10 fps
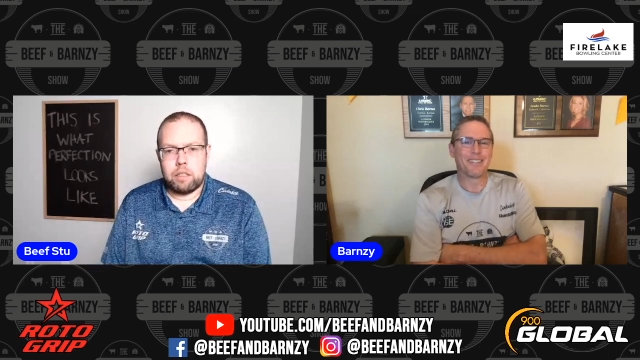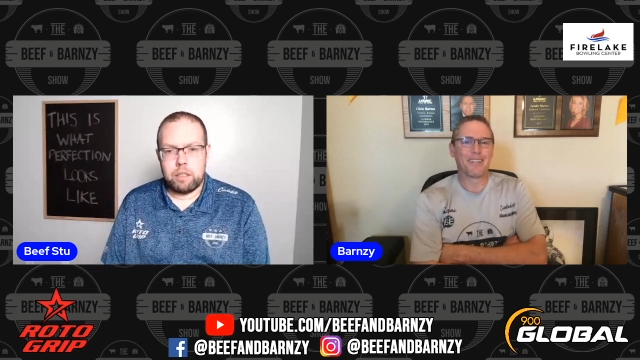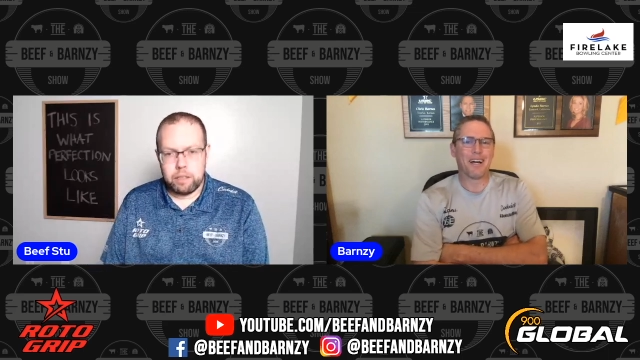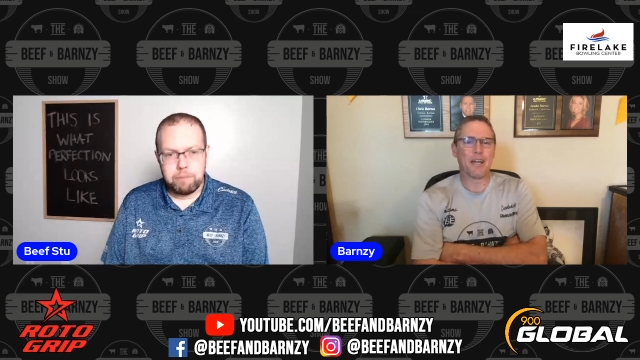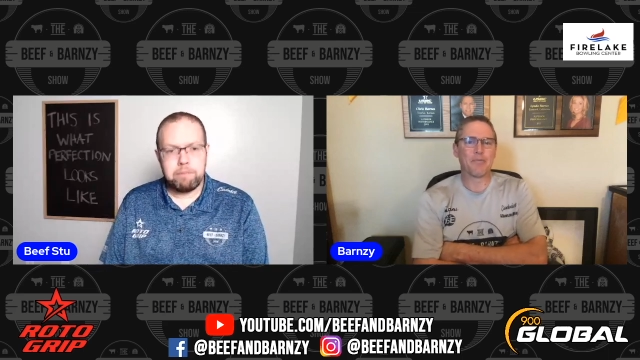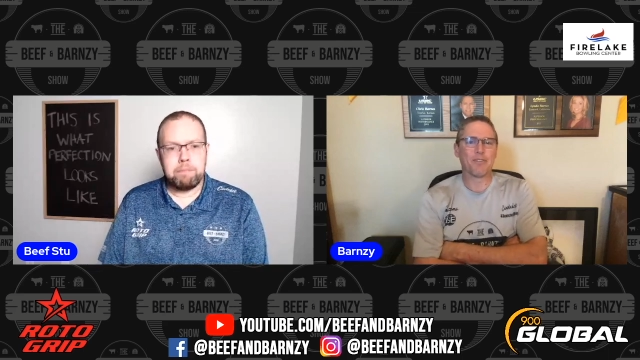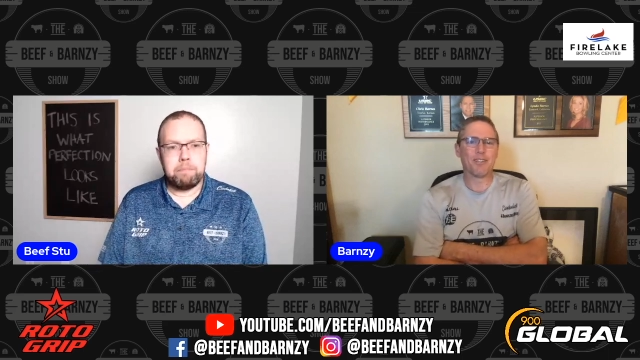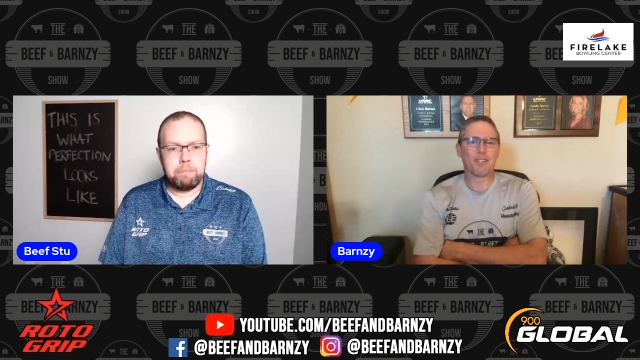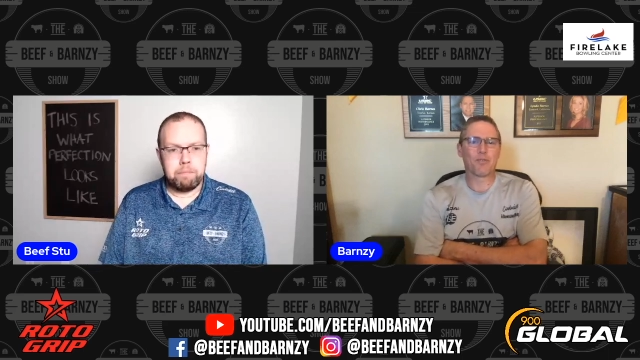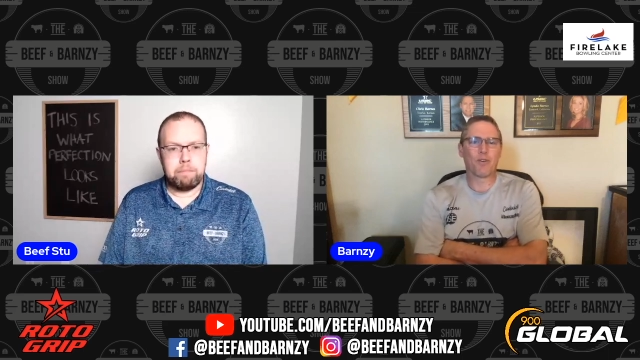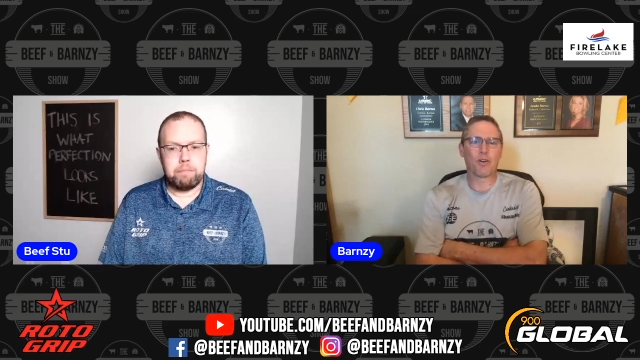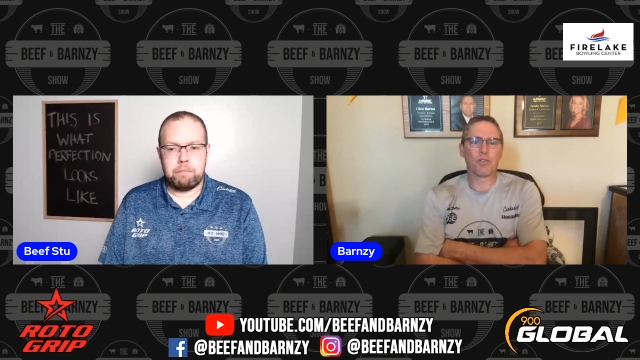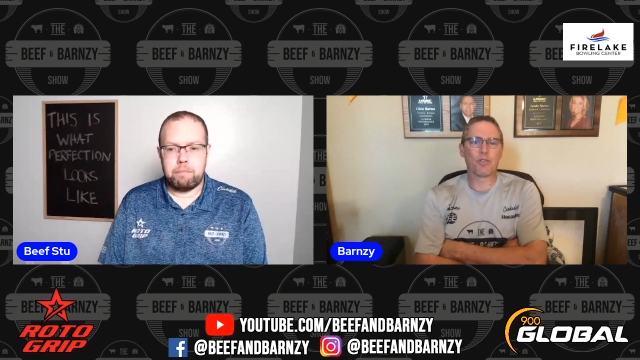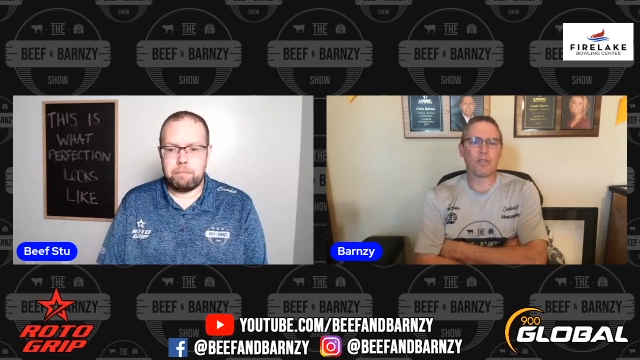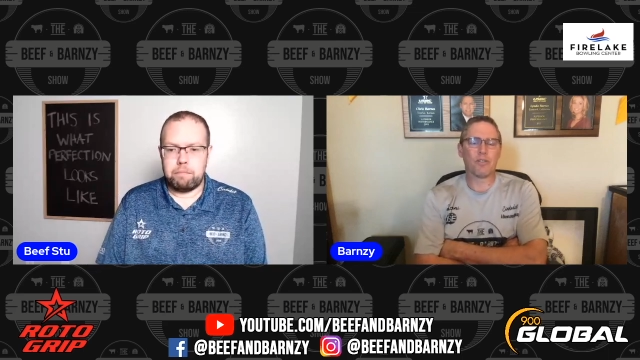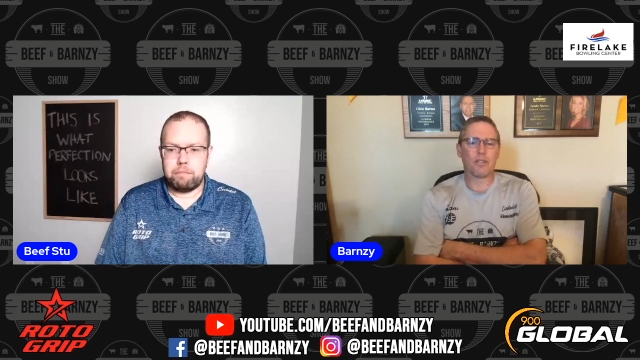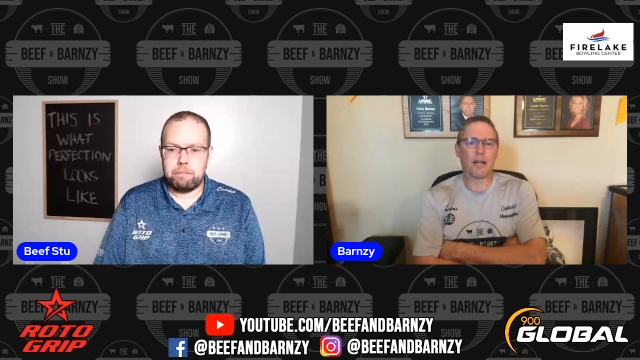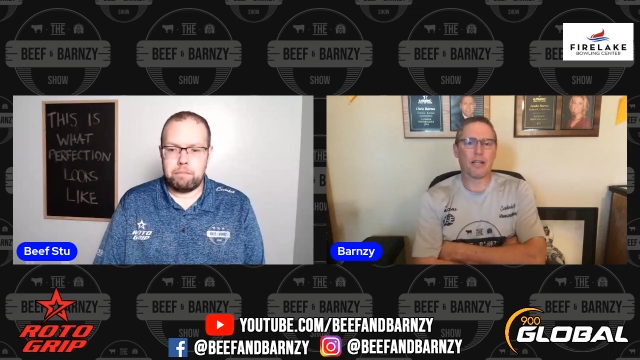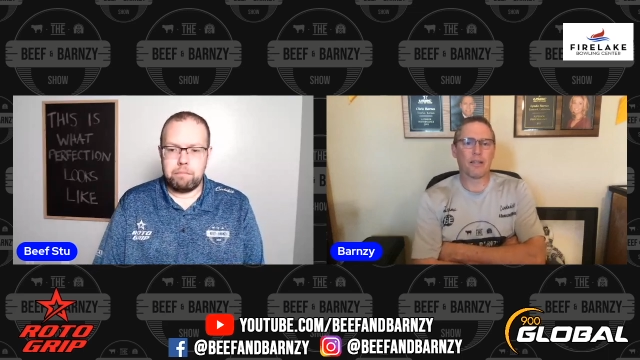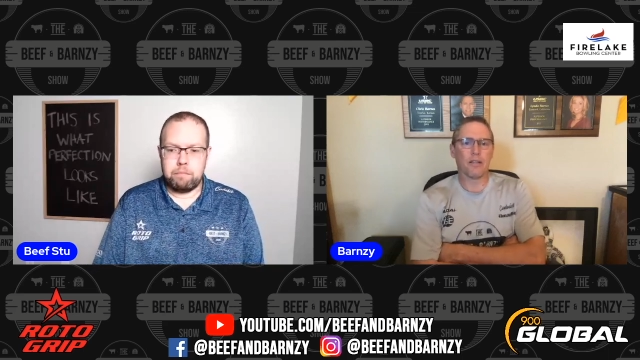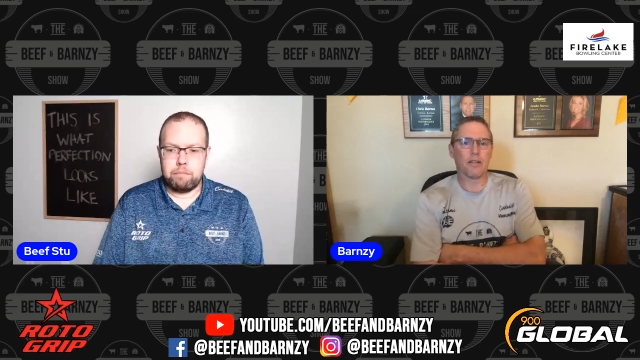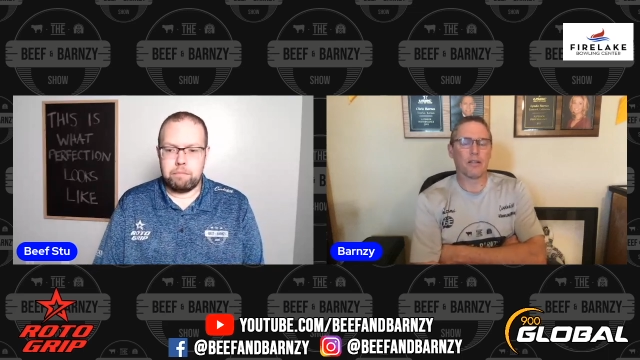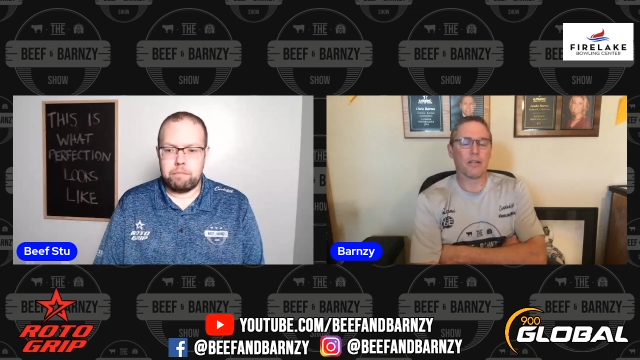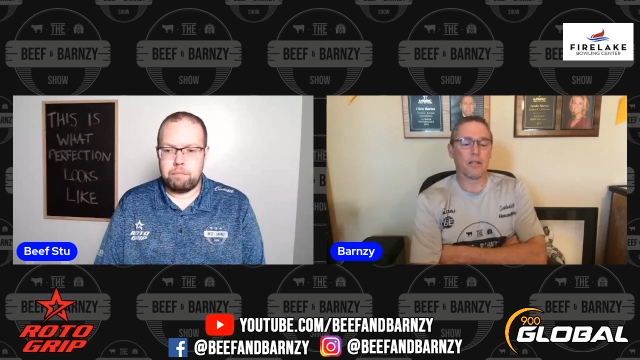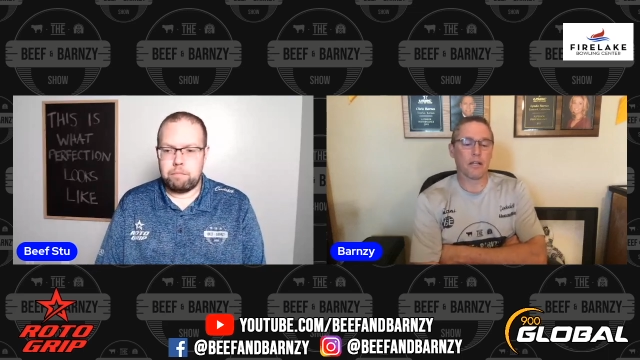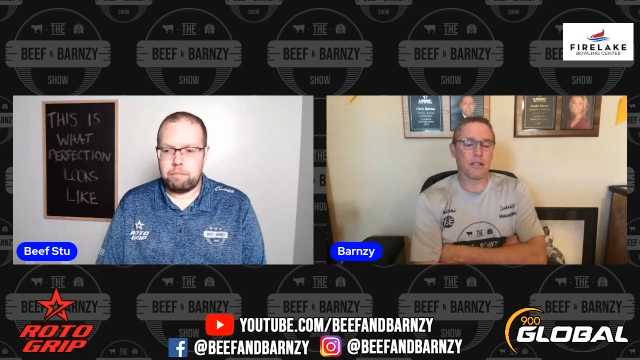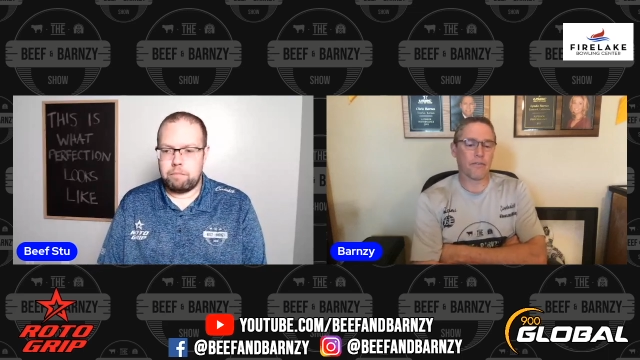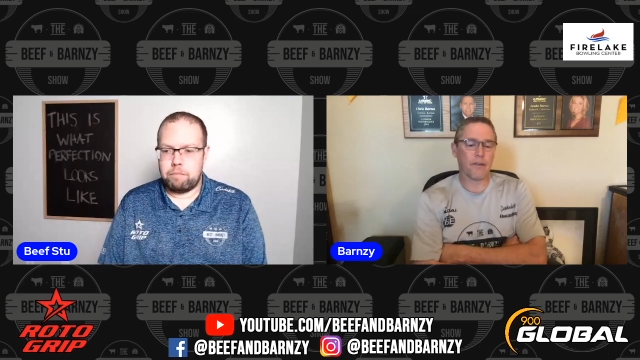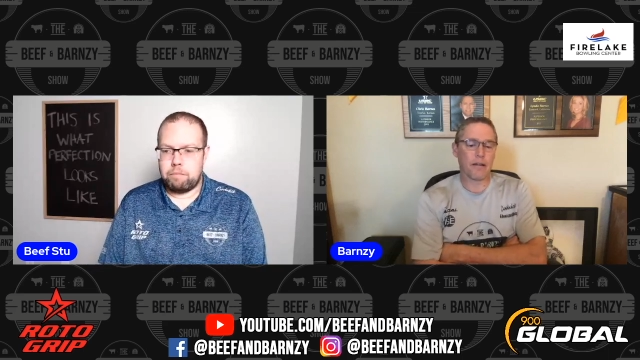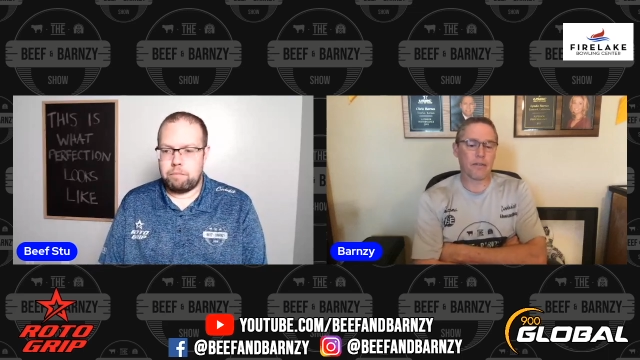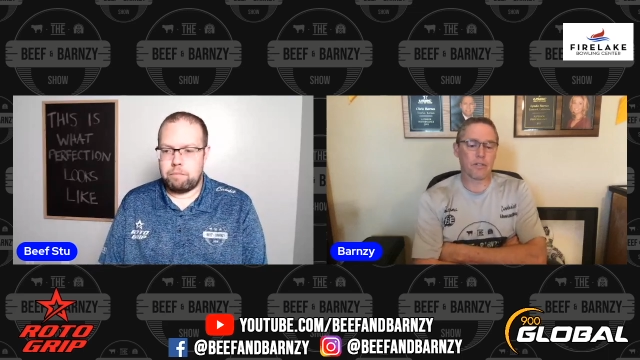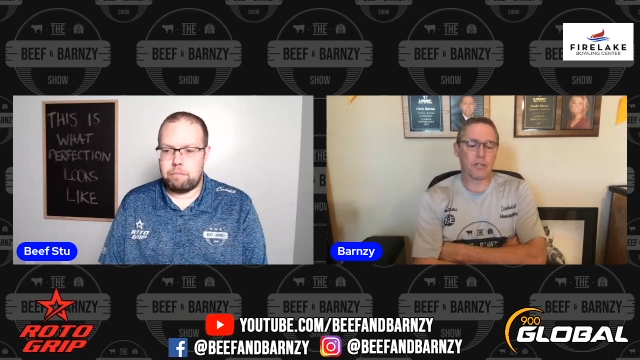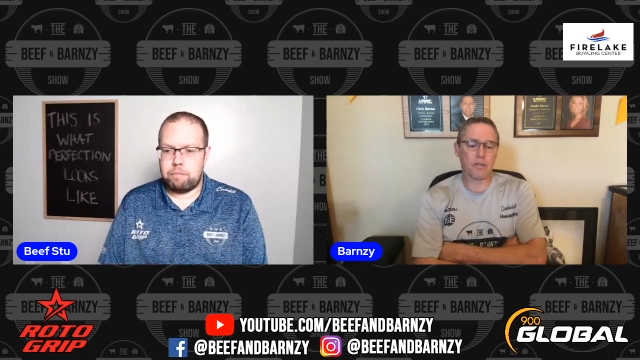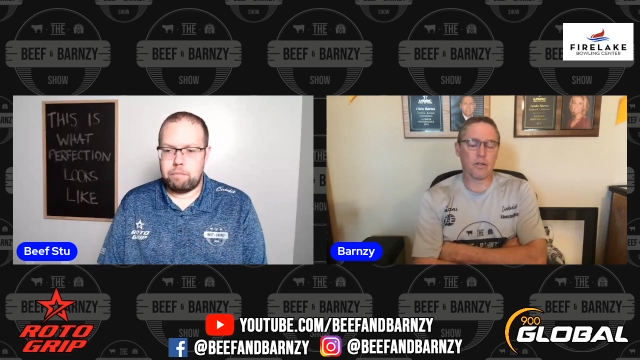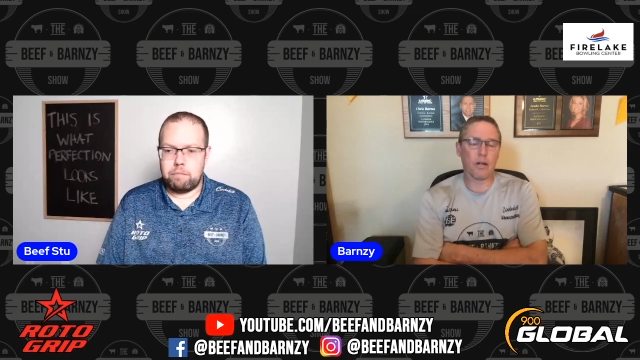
Speaker 1: type as far as you, you got the you got the favorites and